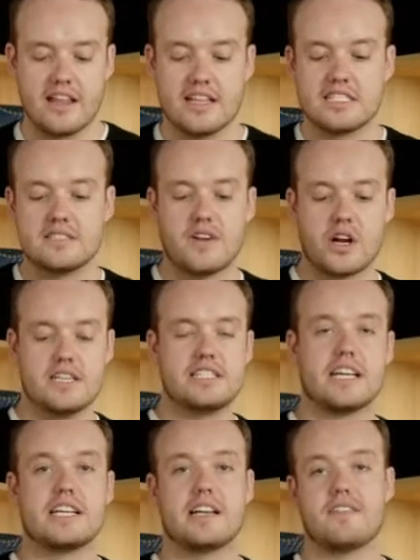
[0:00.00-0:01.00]
And this is very
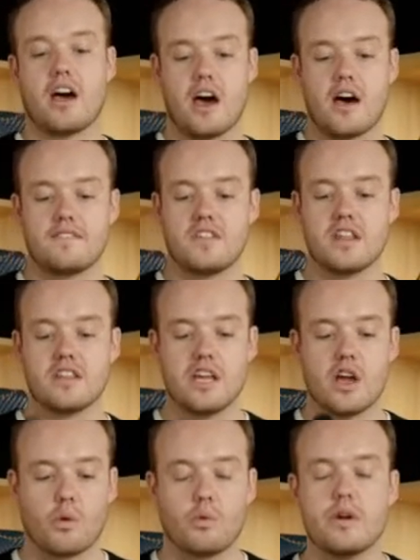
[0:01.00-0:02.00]
indicative of
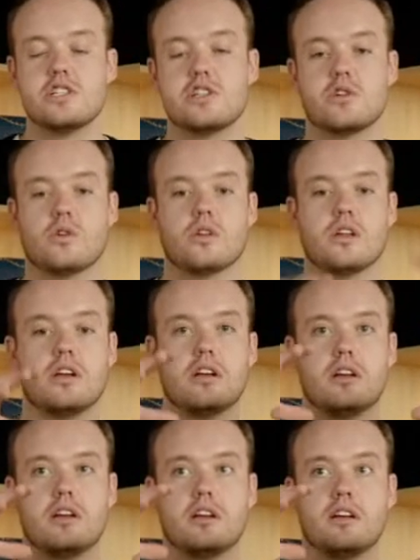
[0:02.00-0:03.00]
the original
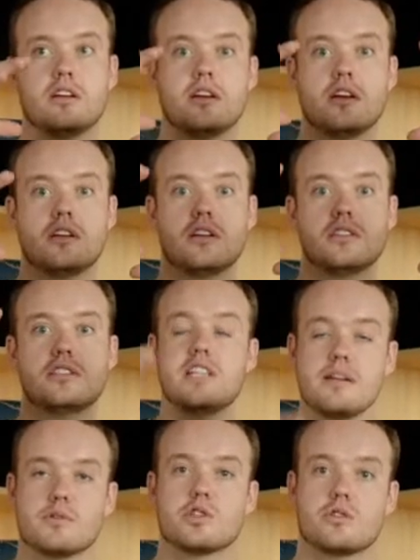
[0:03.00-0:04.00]

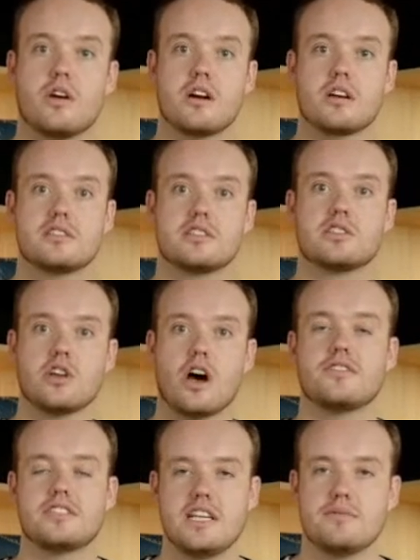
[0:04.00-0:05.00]
steamer trunks, the
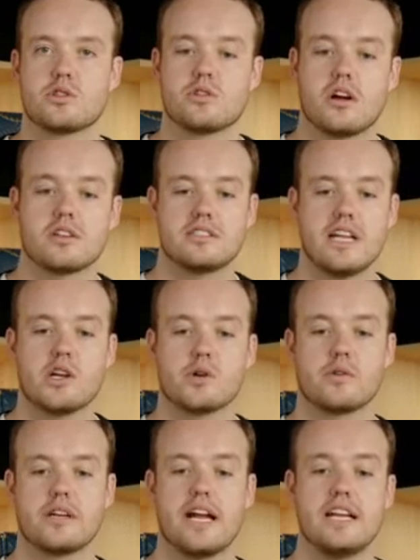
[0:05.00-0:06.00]
soft steamer trunks they
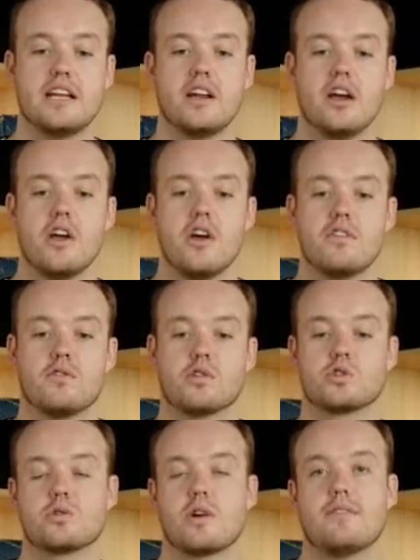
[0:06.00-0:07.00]
created
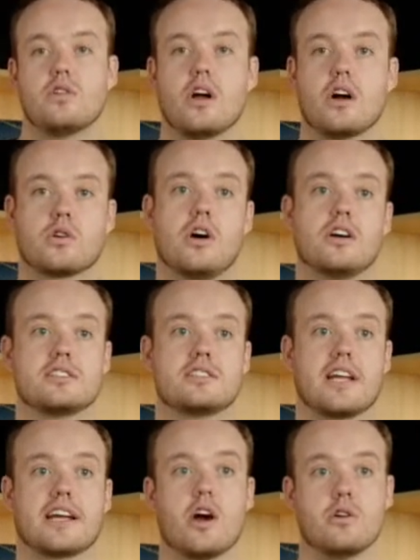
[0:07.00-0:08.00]
for travel
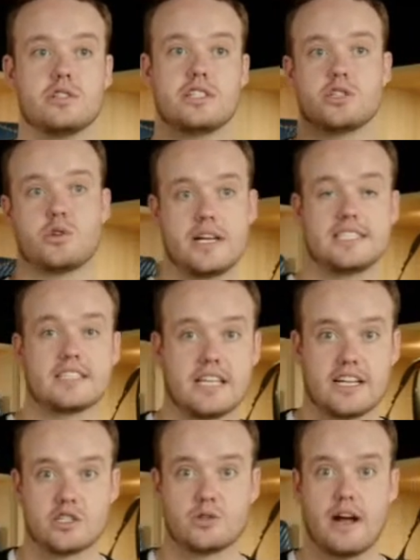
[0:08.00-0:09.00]
across like ocean
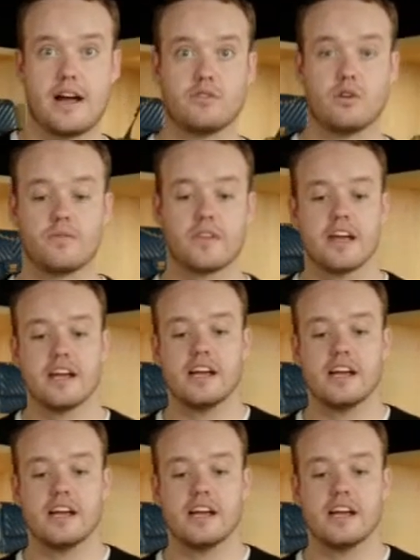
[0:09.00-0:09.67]
transatlantic travel.